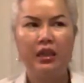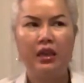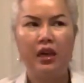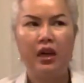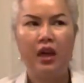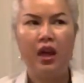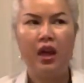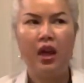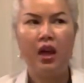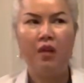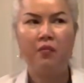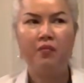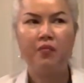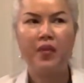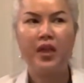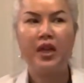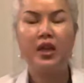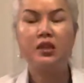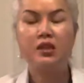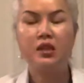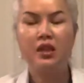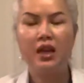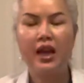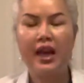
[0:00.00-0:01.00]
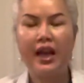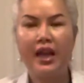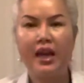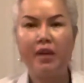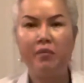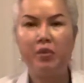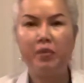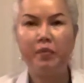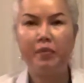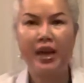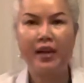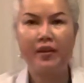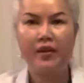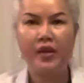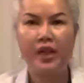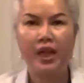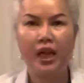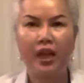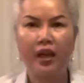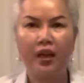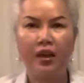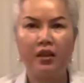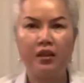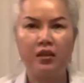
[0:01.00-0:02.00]
it's, I have a bad
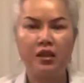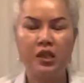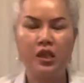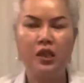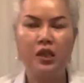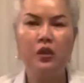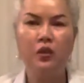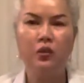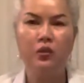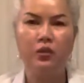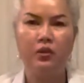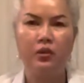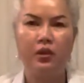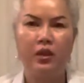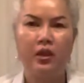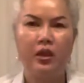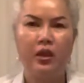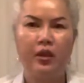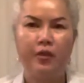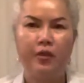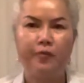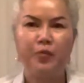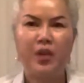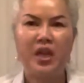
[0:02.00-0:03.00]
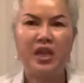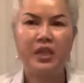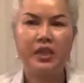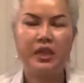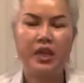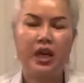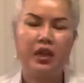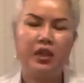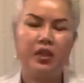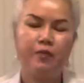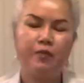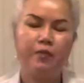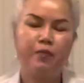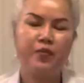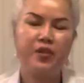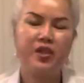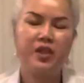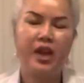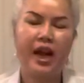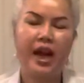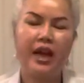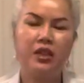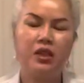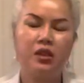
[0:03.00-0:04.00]
record too. They say
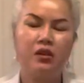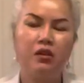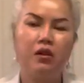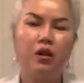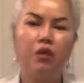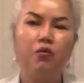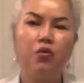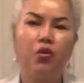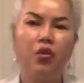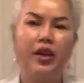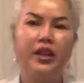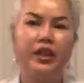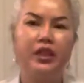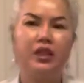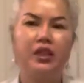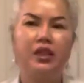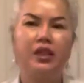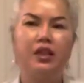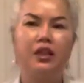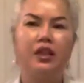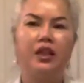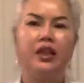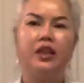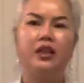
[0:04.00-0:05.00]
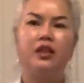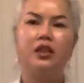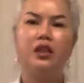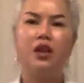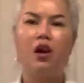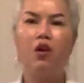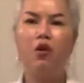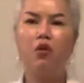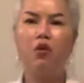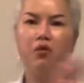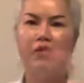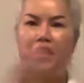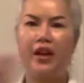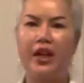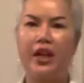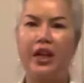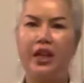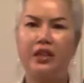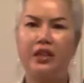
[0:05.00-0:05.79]
try to avoid the delete, no way,